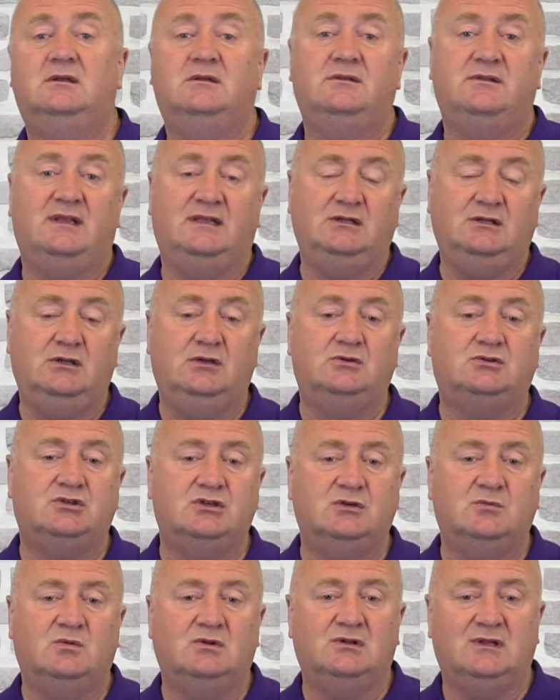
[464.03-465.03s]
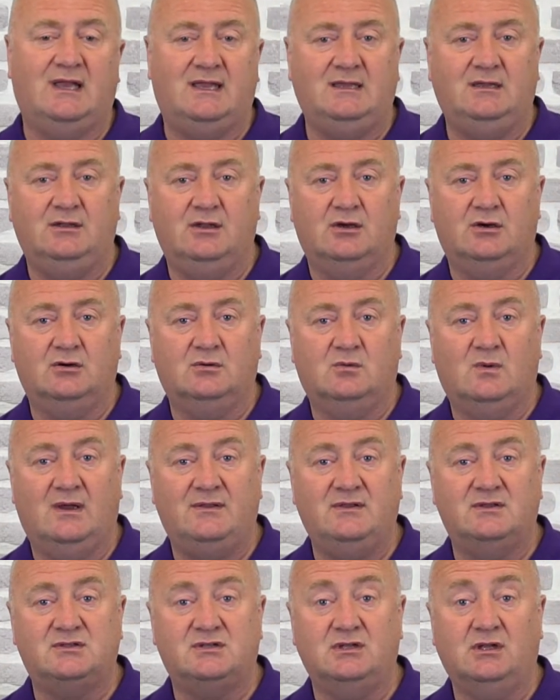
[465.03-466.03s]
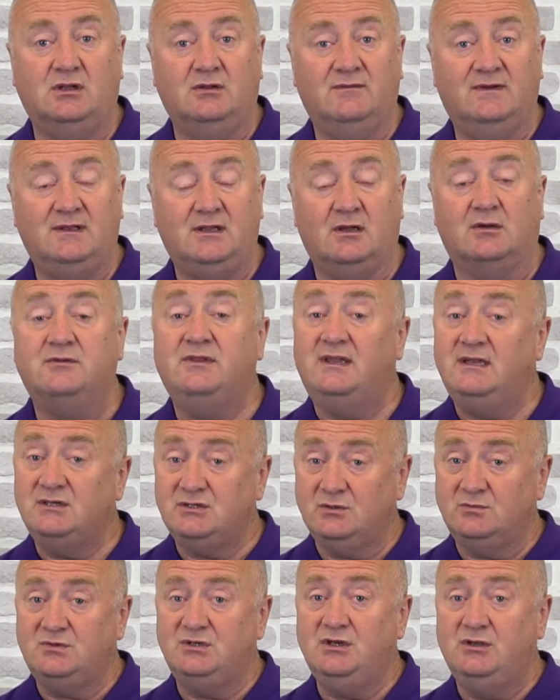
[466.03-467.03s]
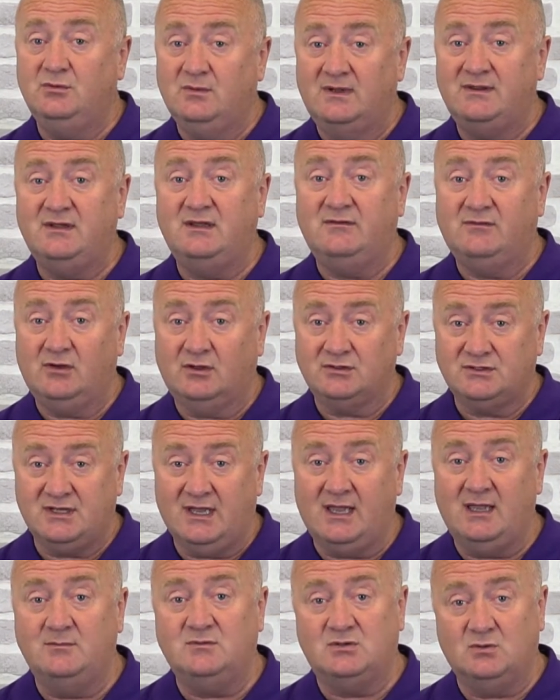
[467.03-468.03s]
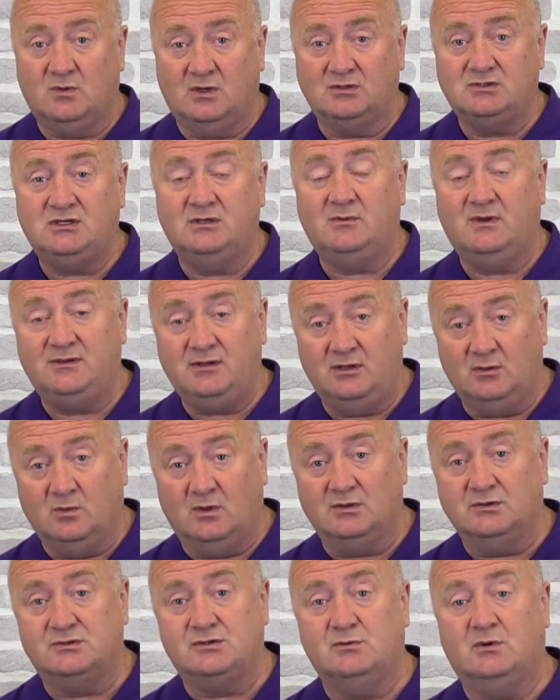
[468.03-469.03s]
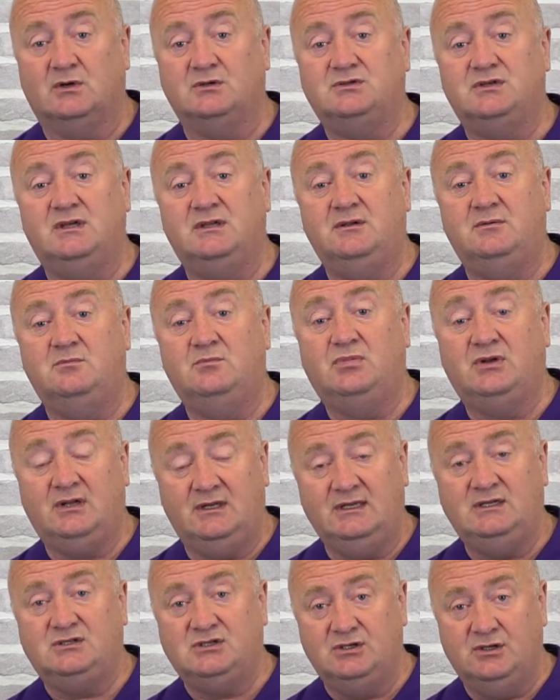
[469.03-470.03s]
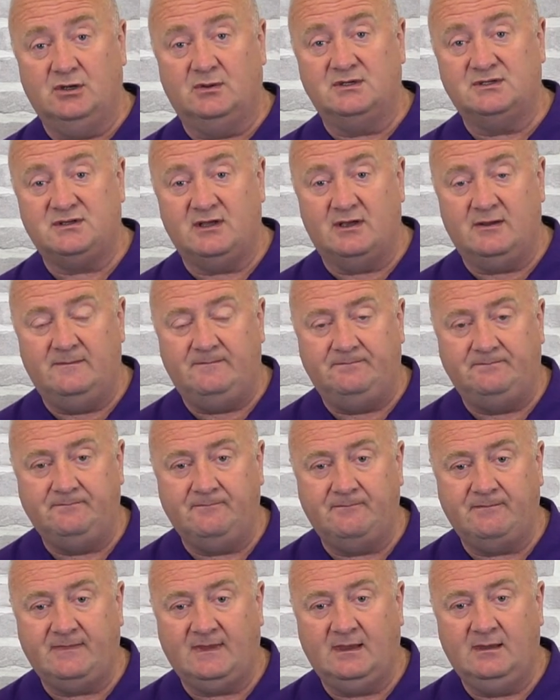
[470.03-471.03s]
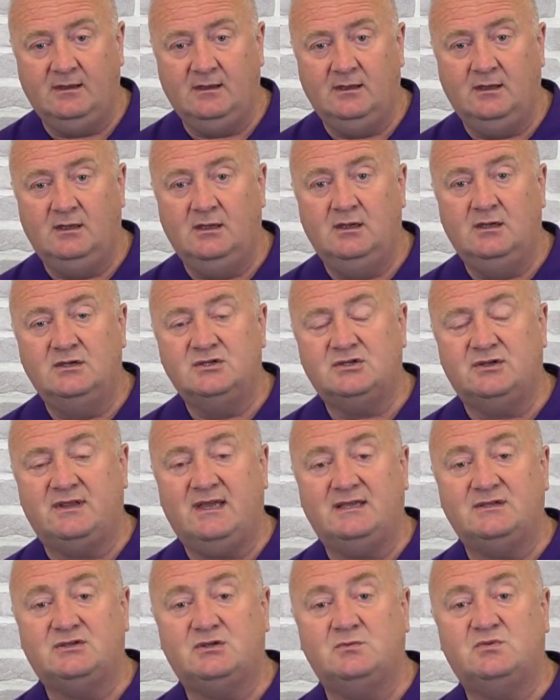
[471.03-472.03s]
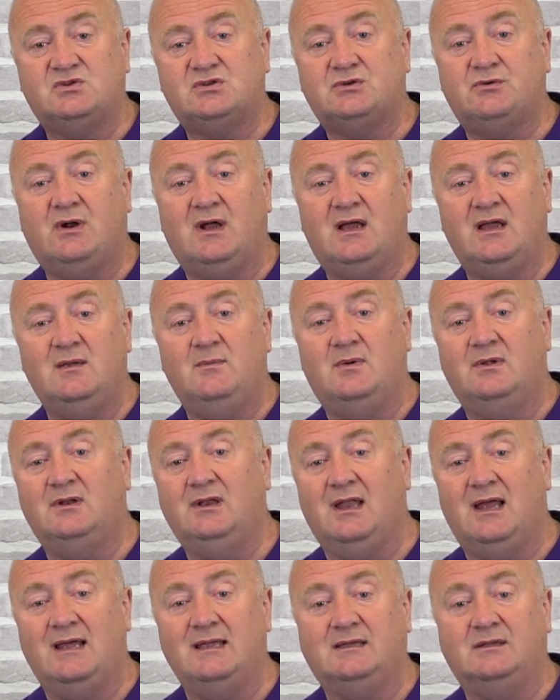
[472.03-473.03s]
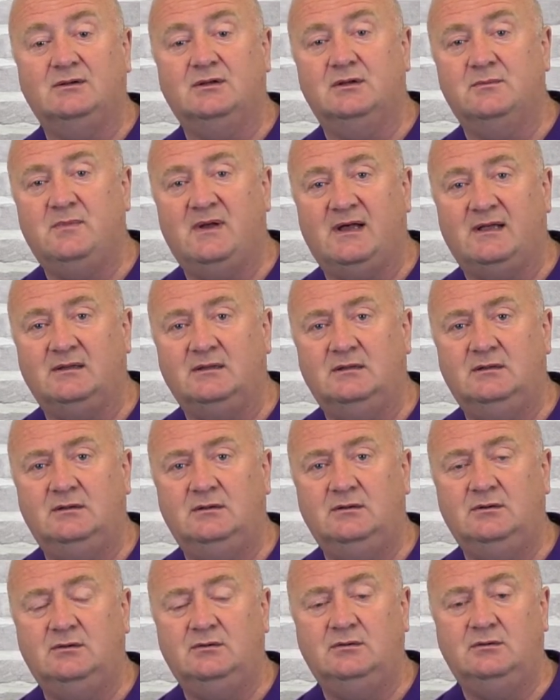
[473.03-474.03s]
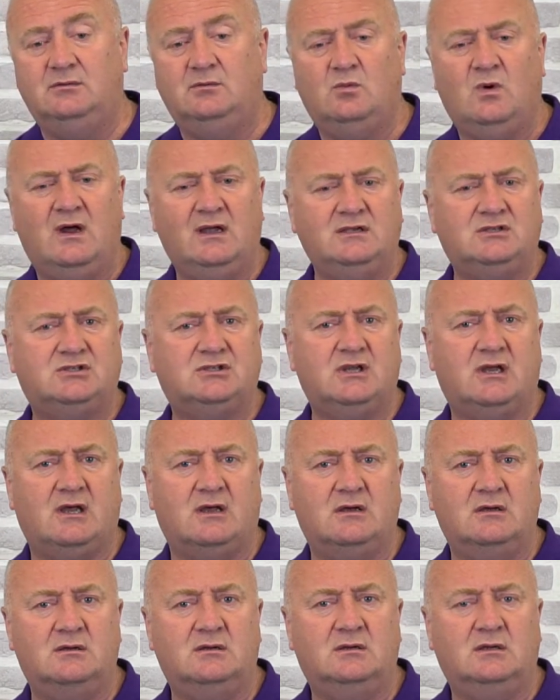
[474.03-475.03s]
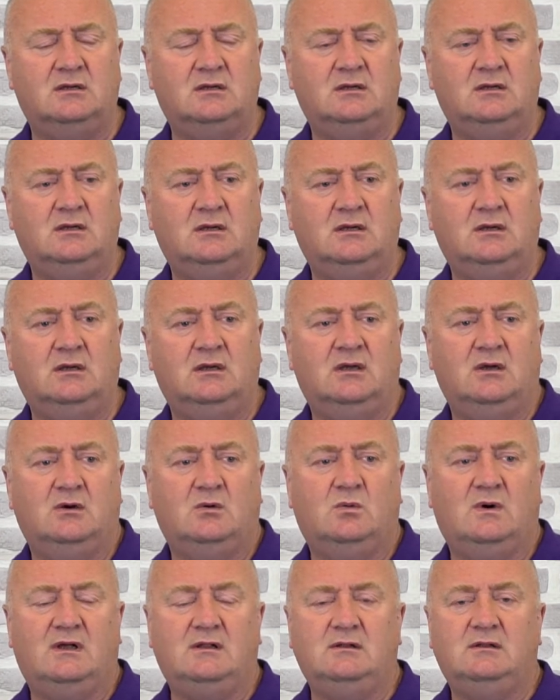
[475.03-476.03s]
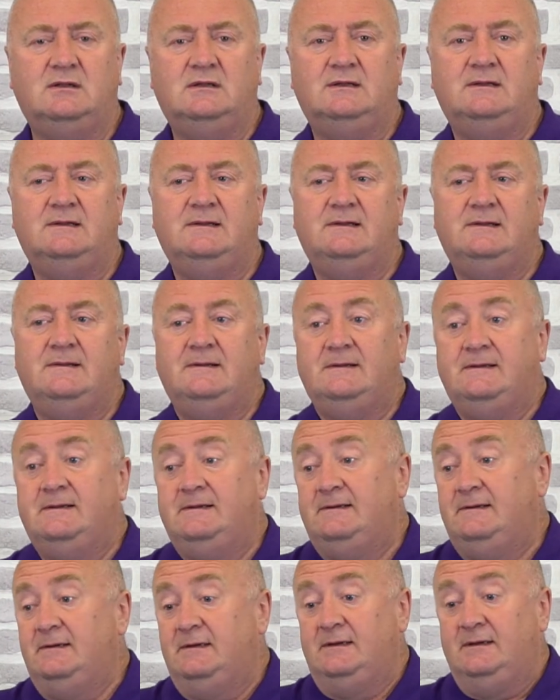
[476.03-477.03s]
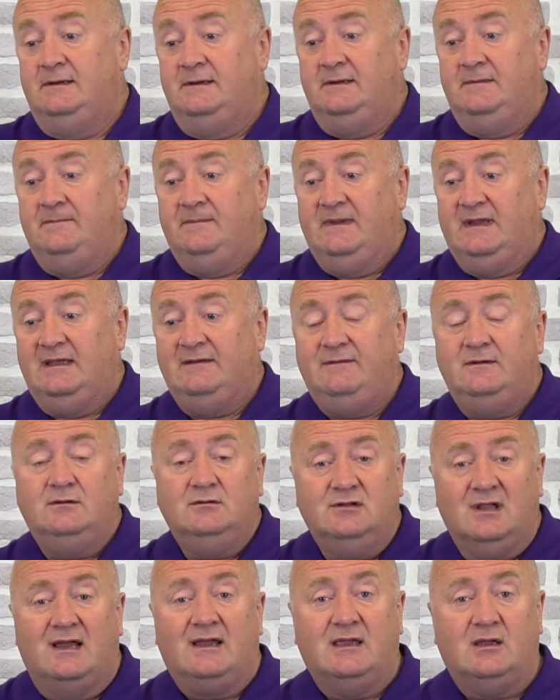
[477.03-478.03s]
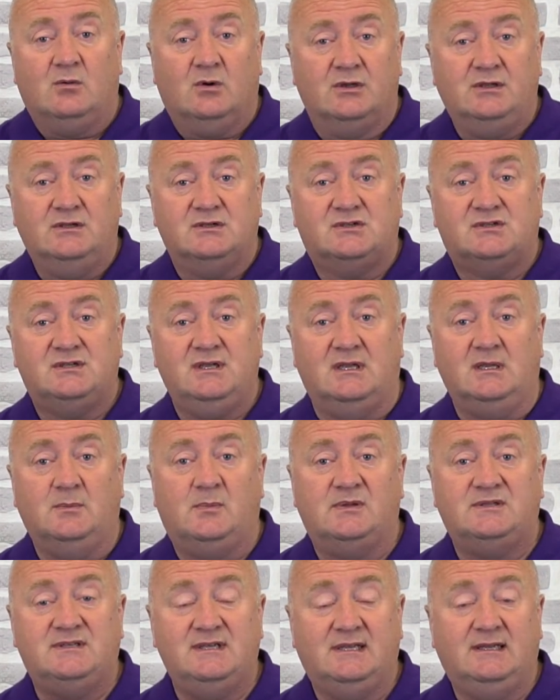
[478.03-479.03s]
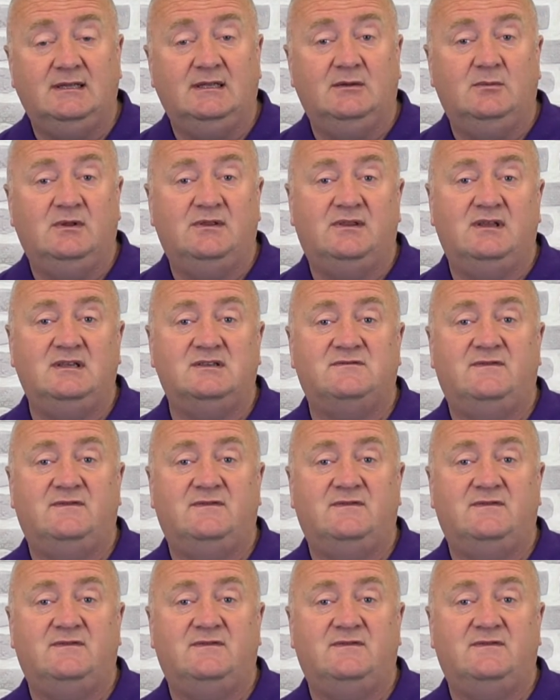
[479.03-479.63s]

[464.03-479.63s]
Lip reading: then YouTube will let you know when there's a new video. Then it's up to you whether you've got time to watch it, whether you want to watch it, but at least you know it's there. So that's subscribe, like and the bell. Why share? Well, if you like what you see, particularly with these